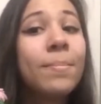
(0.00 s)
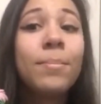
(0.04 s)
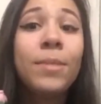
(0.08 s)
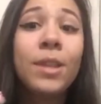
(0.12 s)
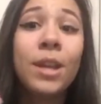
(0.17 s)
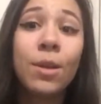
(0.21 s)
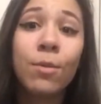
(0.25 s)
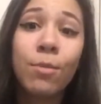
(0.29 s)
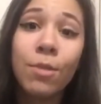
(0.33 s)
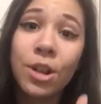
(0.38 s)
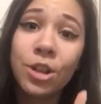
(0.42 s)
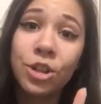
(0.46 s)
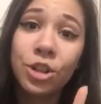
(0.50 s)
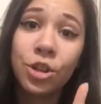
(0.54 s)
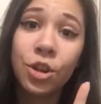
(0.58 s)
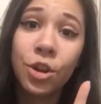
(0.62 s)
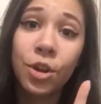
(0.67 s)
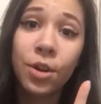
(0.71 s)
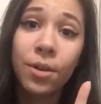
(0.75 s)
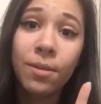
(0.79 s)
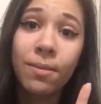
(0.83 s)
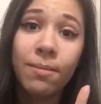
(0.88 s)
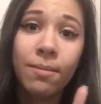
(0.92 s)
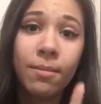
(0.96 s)
the
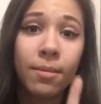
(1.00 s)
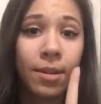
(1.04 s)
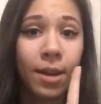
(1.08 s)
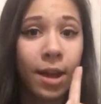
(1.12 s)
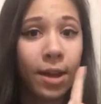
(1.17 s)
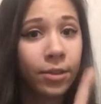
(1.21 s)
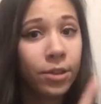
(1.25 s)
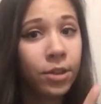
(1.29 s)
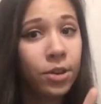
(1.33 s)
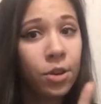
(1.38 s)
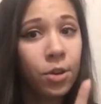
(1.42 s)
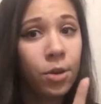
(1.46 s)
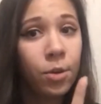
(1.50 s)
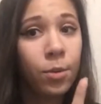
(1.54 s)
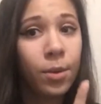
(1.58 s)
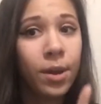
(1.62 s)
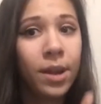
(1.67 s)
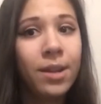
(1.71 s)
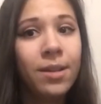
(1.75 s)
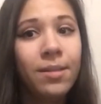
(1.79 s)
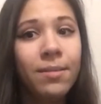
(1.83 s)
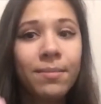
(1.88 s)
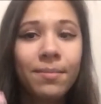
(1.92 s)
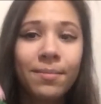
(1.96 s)
original, not the new
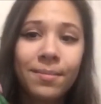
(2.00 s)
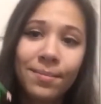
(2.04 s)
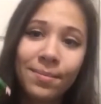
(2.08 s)
one,